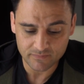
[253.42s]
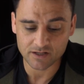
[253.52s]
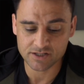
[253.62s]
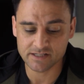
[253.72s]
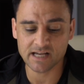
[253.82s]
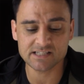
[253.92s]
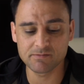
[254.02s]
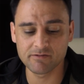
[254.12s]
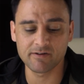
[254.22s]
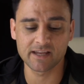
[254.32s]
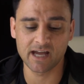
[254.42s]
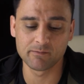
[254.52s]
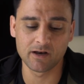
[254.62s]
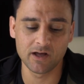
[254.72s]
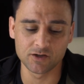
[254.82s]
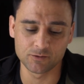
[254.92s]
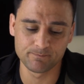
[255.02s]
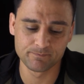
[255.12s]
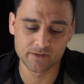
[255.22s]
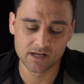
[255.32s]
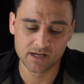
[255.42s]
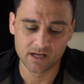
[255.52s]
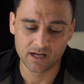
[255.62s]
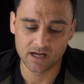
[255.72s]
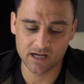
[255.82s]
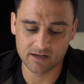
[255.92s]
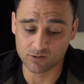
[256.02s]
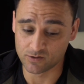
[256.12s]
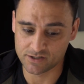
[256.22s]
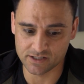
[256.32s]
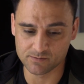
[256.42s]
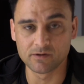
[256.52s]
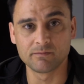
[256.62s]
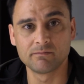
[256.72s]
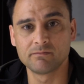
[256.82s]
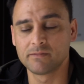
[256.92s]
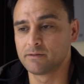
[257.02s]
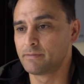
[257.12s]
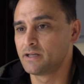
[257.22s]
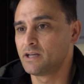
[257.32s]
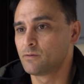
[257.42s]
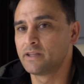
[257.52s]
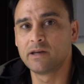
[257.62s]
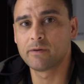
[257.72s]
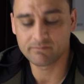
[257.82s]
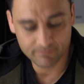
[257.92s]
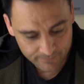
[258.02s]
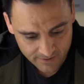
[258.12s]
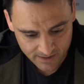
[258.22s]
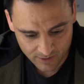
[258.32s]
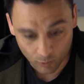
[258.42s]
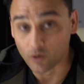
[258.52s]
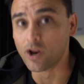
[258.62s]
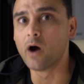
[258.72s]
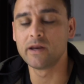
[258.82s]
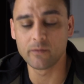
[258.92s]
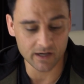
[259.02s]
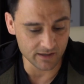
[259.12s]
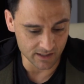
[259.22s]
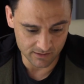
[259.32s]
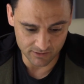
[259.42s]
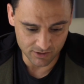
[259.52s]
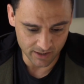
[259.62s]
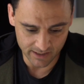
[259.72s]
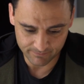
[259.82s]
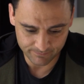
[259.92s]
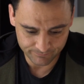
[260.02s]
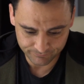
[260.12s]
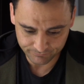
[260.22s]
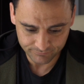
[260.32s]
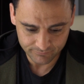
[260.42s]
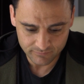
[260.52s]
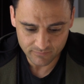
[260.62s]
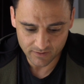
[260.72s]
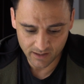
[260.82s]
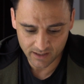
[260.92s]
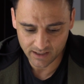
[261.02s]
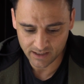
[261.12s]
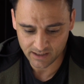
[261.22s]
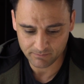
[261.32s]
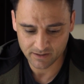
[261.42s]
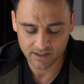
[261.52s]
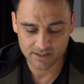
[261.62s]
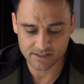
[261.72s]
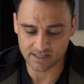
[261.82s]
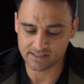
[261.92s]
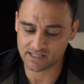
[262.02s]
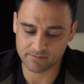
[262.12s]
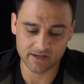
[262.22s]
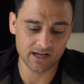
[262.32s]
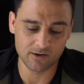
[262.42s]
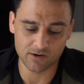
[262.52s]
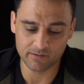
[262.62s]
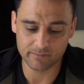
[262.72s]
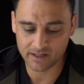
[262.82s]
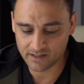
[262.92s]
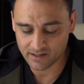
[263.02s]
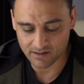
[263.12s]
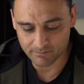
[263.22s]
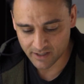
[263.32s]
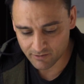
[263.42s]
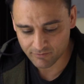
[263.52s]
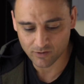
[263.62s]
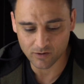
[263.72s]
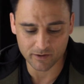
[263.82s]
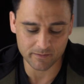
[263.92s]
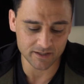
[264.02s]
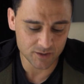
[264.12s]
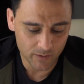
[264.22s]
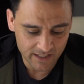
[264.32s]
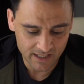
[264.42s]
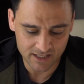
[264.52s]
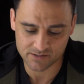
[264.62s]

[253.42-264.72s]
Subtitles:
She's asking me if I came alone. Of course, she doesn't want me to be here with anyone or know anyone in Ukraine. She starts asking me how long I'm here for, what am I doing here.